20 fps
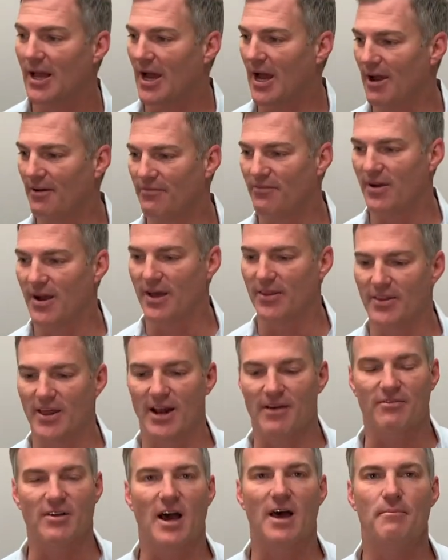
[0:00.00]
I find that
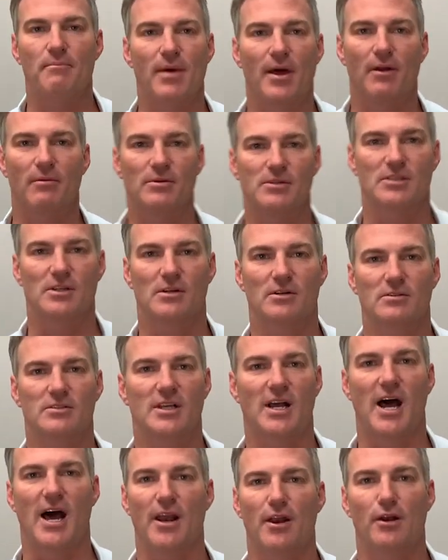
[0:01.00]
I've gotten better results.
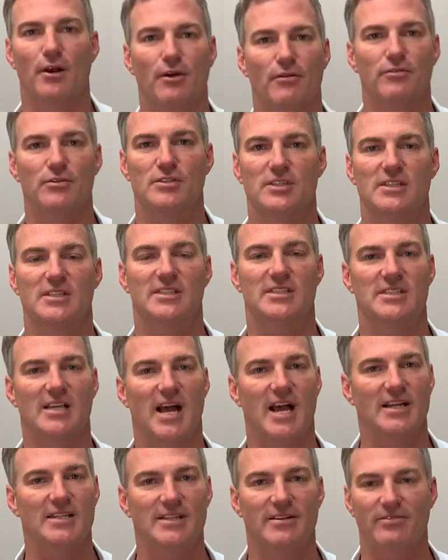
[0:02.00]
I don't know if there's any
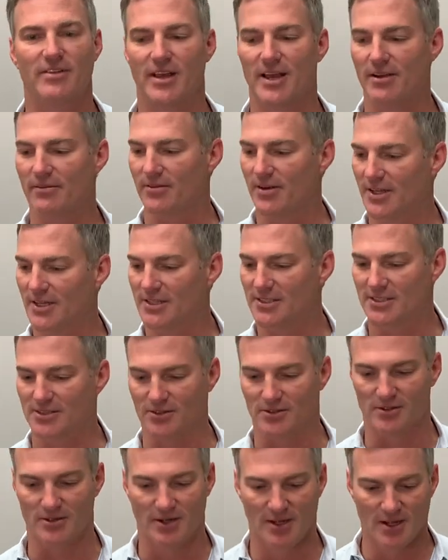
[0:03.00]
scientific evidence
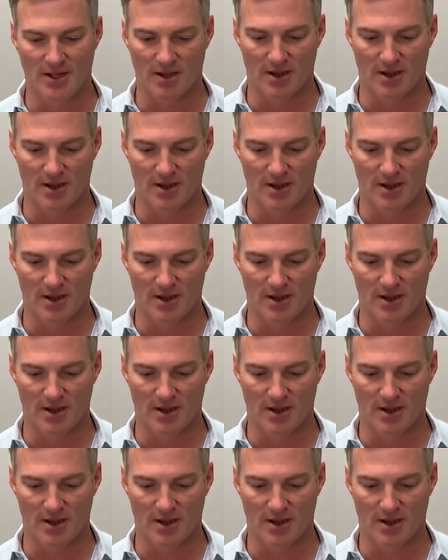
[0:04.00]
or